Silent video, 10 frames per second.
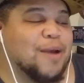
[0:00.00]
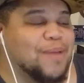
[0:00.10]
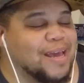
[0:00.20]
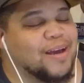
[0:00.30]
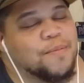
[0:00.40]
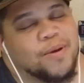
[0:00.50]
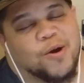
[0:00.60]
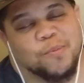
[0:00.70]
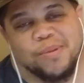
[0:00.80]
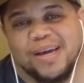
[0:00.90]
Like, come
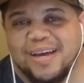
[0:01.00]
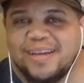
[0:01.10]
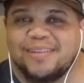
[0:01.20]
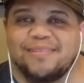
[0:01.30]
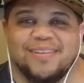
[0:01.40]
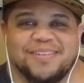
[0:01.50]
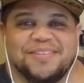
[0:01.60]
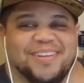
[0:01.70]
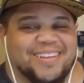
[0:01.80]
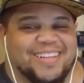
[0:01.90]
on, blood.
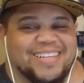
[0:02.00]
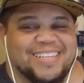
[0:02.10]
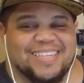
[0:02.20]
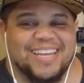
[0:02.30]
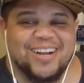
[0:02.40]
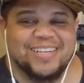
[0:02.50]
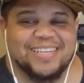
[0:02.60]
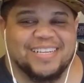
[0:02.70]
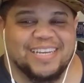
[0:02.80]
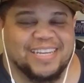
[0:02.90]

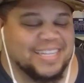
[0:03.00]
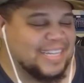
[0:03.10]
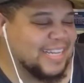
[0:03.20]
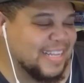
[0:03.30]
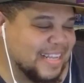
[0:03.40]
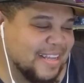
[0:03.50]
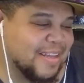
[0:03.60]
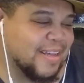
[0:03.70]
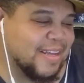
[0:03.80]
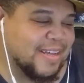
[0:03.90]
Seriously.
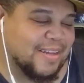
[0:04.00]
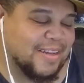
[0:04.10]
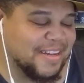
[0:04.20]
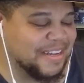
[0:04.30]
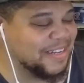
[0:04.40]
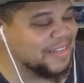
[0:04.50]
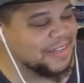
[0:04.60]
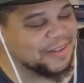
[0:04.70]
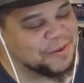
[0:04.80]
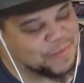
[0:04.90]

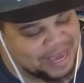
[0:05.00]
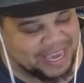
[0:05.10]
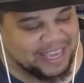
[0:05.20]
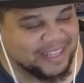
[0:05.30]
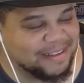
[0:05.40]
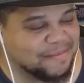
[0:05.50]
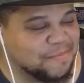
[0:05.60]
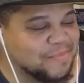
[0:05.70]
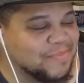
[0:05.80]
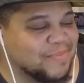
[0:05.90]
Oh, man.
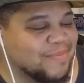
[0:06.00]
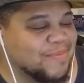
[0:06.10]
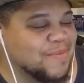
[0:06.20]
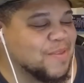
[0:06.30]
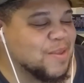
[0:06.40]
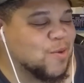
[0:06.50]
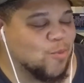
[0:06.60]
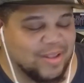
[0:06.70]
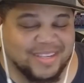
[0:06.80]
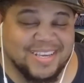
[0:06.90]

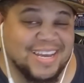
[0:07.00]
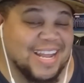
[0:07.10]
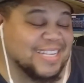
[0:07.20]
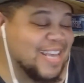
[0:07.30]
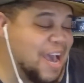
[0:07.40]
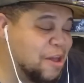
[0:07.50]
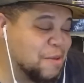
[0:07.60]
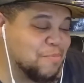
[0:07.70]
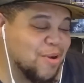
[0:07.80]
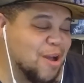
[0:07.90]
Once again, that's how
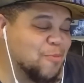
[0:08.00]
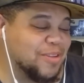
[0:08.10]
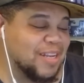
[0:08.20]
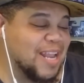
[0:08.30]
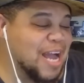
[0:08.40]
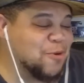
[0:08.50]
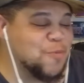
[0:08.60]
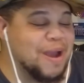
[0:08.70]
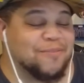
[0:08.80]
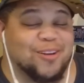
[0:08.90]
LeBron was in the
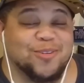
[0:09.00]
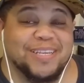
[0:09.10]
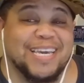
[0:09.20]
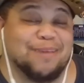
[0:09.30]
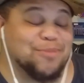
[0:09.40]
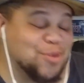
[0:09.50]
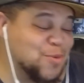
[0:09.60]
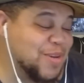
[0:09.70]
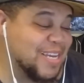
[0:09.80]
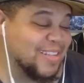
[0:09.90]
locker room after losing Game
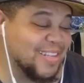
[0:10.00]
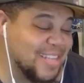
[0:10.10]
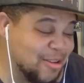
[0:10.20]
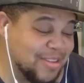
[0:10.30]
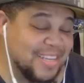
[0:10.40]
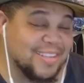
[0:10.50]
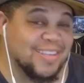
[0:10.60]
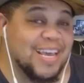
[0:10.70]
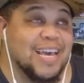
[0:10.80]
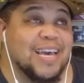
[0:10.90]
2 against the
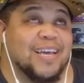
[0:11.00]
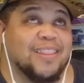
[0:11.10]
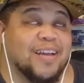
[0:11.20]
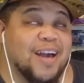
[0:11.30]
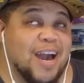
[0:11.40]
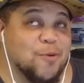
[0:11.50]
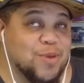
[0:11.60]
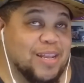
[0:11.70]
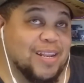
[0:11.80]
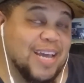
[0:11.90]
Celtics, the
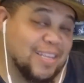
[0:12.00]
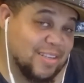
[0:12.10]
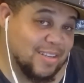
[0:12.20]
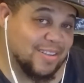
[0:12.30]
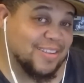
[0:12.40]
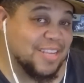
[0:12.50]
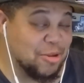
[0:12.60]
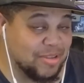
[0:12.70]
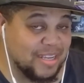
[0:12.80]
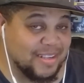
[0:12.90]
Kyrie-less
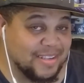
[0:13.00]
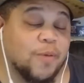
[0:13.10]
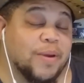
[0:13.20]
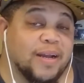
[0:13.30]
Celtics.